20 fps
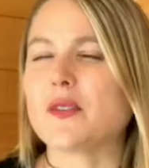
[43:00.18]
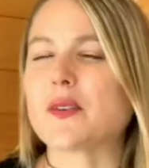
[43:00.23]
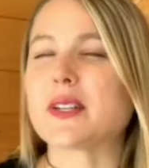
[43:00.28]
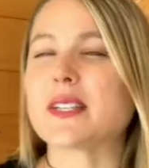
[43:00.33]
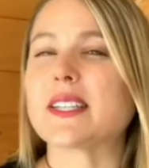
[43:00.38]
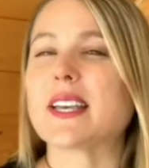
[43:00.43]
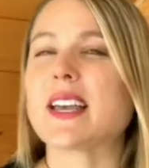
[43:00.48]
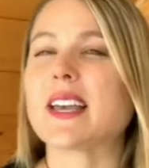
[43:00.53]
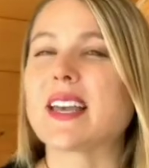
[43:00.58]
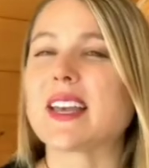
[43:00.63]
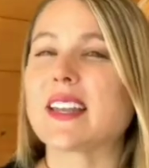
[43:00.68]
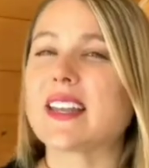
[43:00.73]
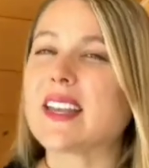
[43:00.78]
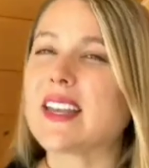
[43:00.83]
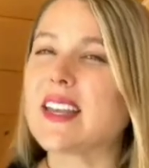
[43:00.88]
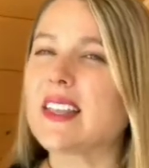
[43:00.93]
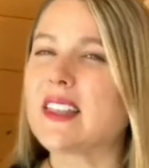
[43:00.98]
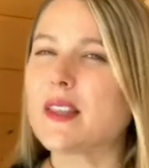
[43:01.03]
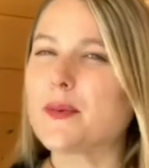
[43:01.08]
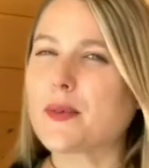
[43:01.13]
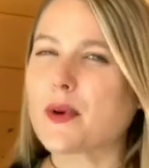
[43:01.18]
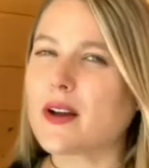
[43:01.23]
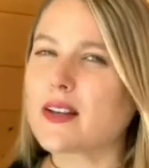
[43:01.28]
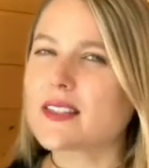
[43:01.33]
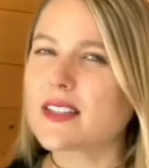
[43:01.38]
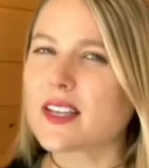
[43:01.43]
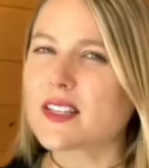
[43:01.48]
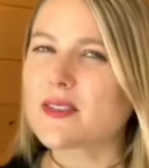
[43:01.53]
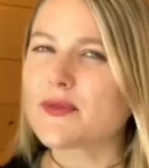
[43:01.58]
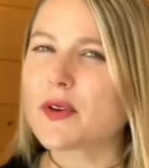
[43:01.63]
You can take an
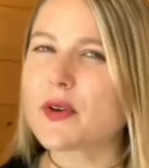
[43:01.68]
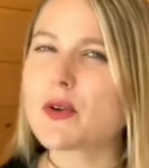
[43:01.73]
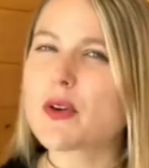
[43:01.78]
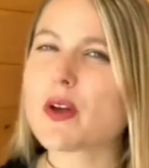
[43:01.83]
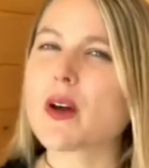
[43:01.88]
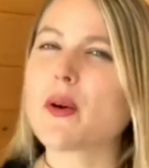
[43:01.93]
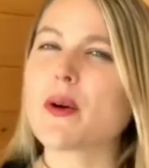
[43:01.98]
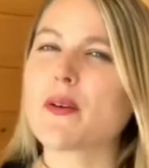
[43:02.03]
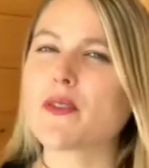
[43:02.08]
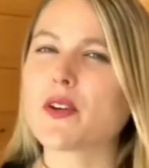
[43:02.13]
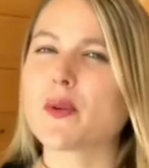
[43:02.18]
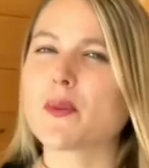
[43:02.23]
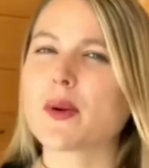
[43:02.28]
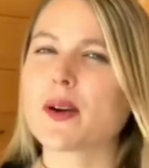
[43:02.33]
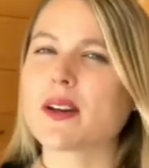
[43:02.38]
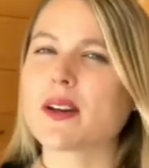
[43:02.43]
in-the-process photo of your